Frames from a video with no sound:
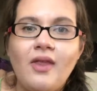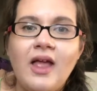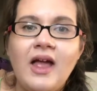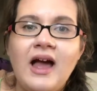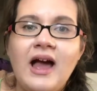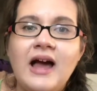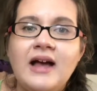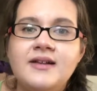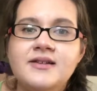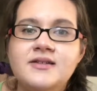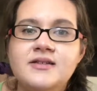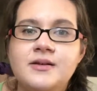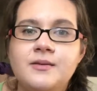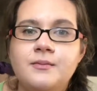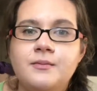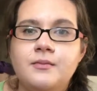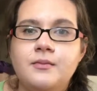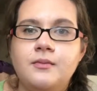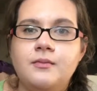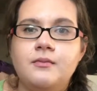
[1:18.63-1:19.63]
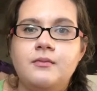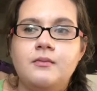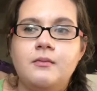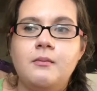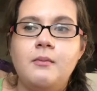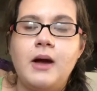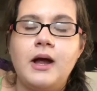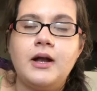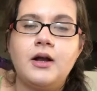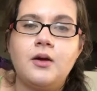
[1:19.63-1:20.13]
I had some
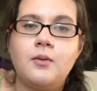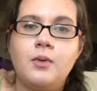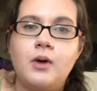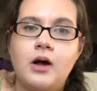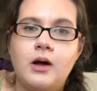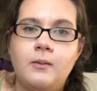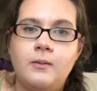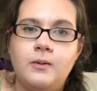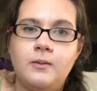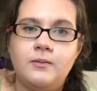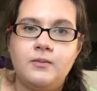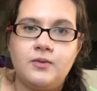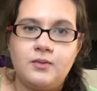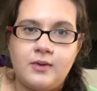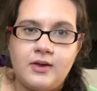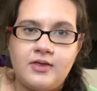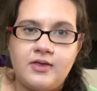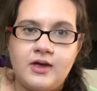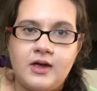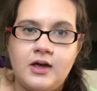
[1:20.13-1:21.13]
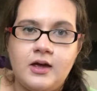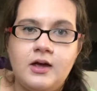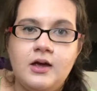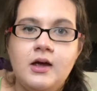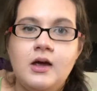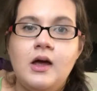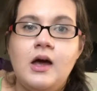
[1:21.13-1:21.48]
minor problems with it.